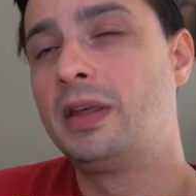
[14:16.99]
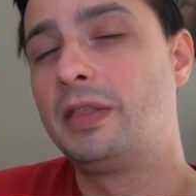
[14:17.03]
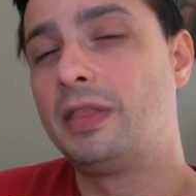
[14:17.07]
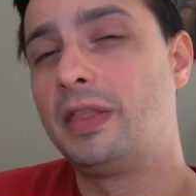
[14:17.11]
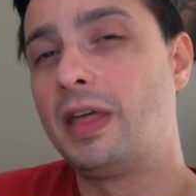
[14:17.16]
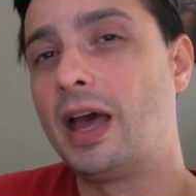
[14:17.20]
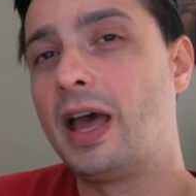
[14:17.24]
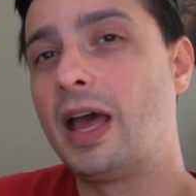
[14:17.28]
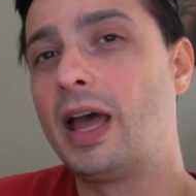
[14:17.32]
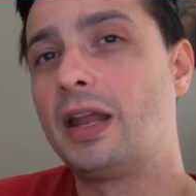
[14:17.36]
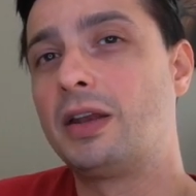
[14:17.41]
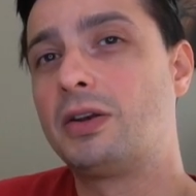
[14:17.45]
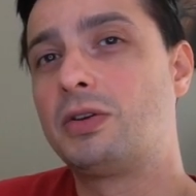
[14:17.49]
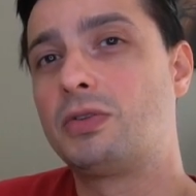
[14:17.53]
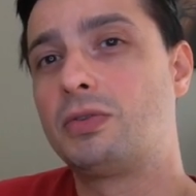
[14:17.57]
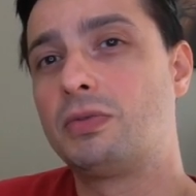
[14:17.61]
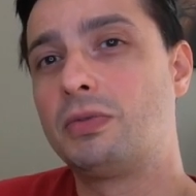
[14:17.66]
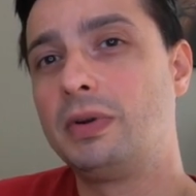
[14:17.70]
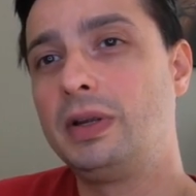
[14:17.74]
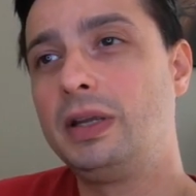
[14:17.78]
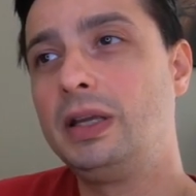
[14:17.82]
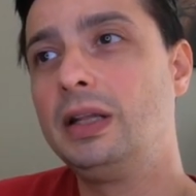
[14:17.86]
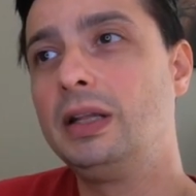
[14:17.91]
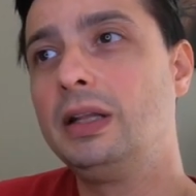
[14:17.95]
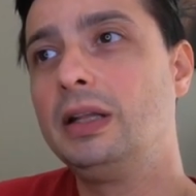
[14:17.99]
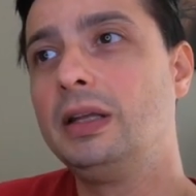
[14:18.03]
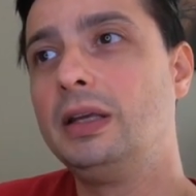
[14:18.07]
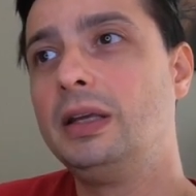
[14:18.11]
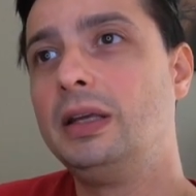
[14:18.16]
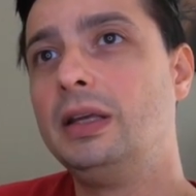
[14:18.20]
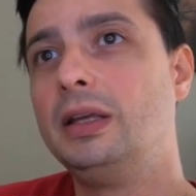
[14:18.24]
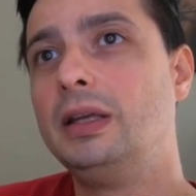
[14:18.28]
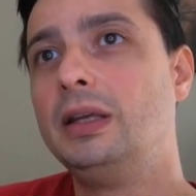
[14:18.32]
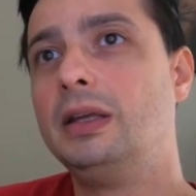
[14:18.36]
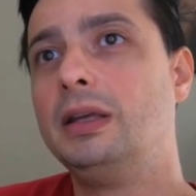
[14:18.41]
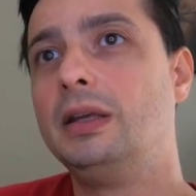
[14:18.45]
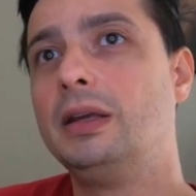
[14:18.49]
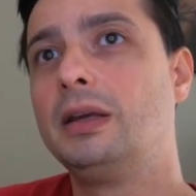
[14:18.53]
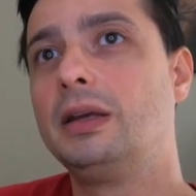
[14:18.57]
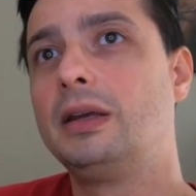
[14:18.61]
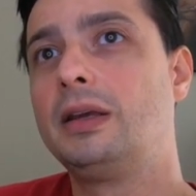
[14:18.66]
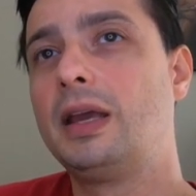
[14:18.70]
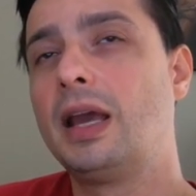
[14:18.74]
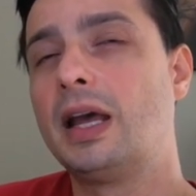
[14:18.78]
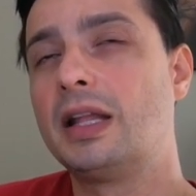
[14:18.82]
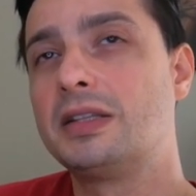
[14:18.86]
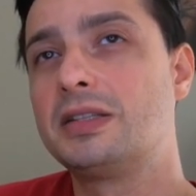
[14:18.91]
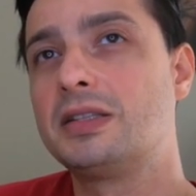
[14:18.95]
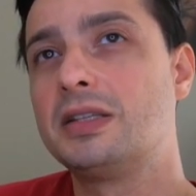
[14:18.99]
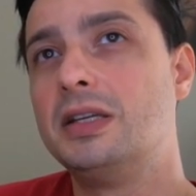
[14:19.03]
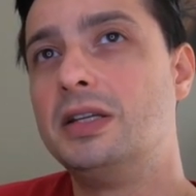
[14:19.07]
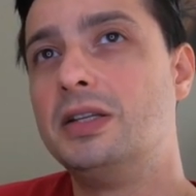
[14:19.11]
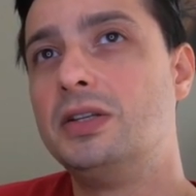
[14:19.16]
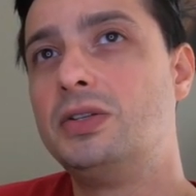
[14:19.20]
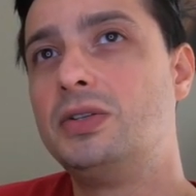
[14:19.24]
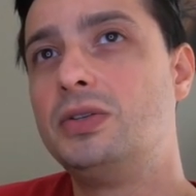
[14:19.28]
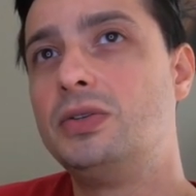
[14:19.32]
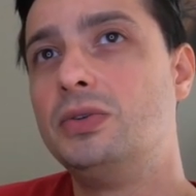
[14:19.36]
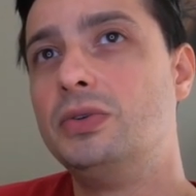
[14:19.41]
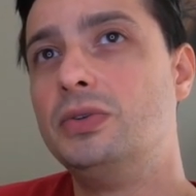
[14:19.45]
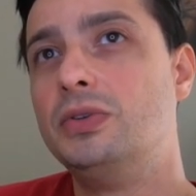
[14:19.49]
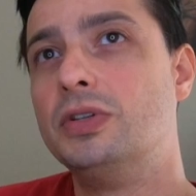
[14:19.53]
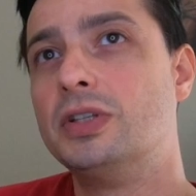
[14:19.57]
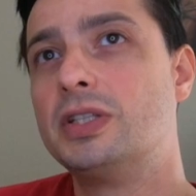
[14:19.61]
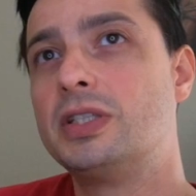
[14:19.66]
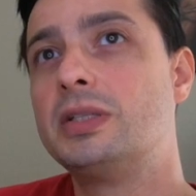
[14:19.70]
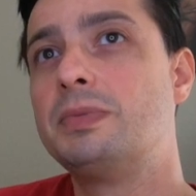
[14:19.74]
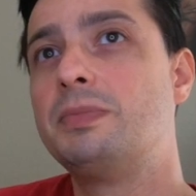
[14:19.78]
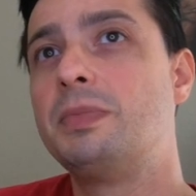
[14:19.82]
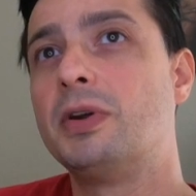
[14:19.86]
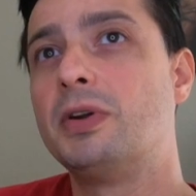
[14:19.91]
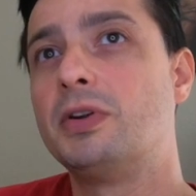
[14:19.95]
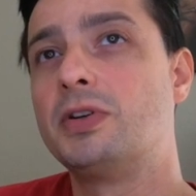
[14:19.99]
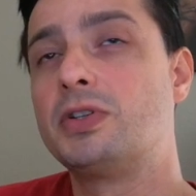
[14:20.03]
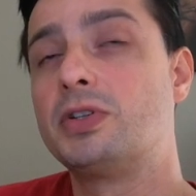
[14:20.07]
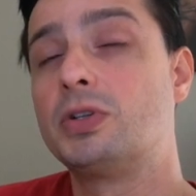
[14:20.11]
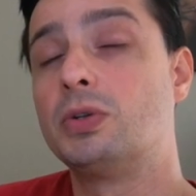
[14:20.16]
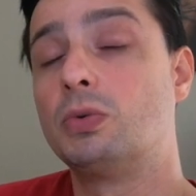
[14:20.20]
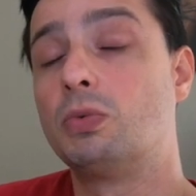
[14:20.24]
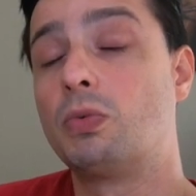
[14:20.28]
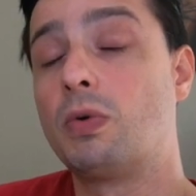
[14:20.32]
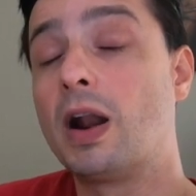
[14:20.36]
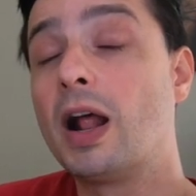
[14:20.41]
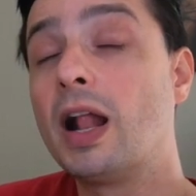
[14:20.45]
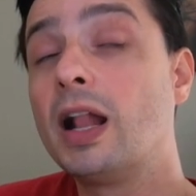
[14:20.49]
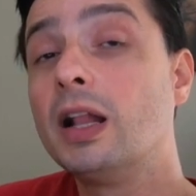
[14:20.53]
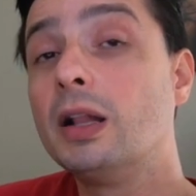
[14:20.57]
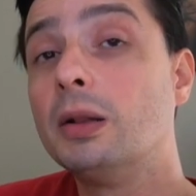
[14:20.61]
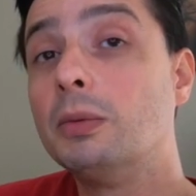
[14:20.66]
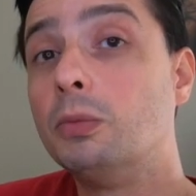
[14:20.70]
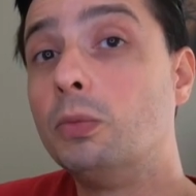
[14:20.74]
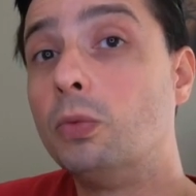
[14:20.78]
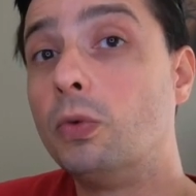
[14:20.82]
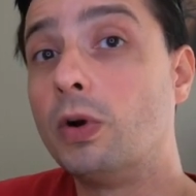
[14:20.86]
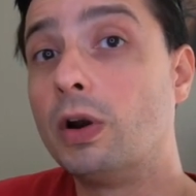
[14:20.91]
that really gets into the spiritual realm,